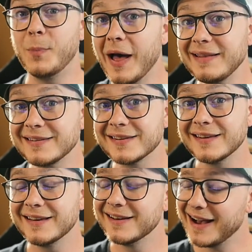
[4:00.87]
But
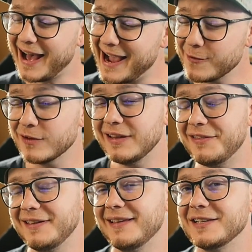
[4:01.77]
I really
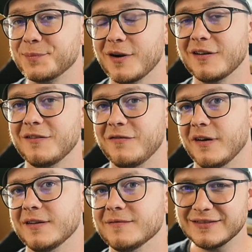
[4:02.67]
think that's part of the
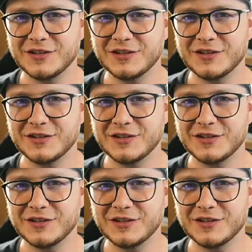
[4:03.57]
fun.